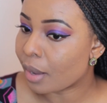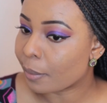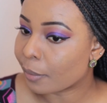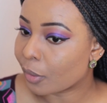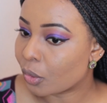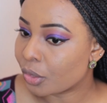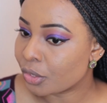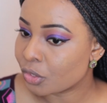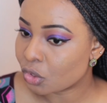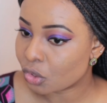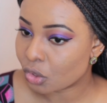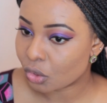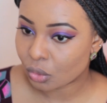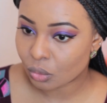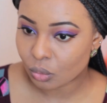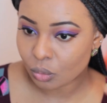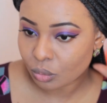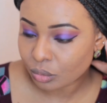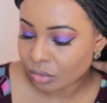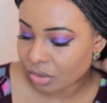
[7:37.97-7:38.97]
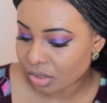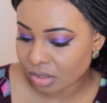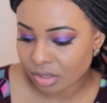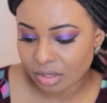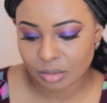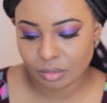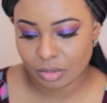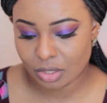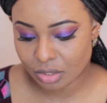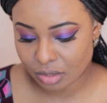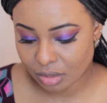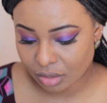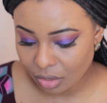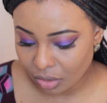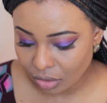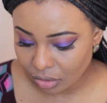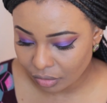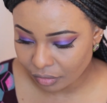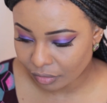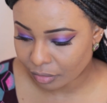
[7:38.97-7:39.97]
I'm going to just use an
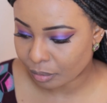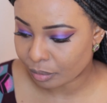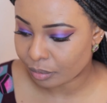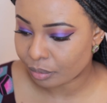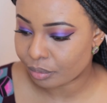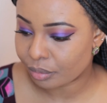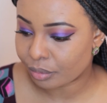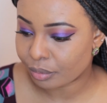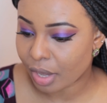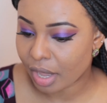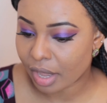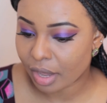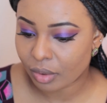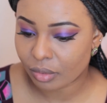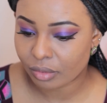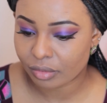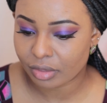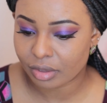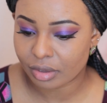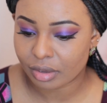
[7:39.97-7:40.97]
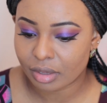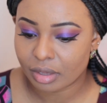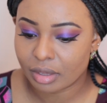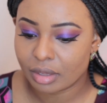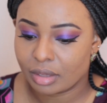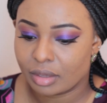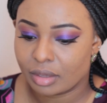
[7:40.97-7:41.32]
olive powder,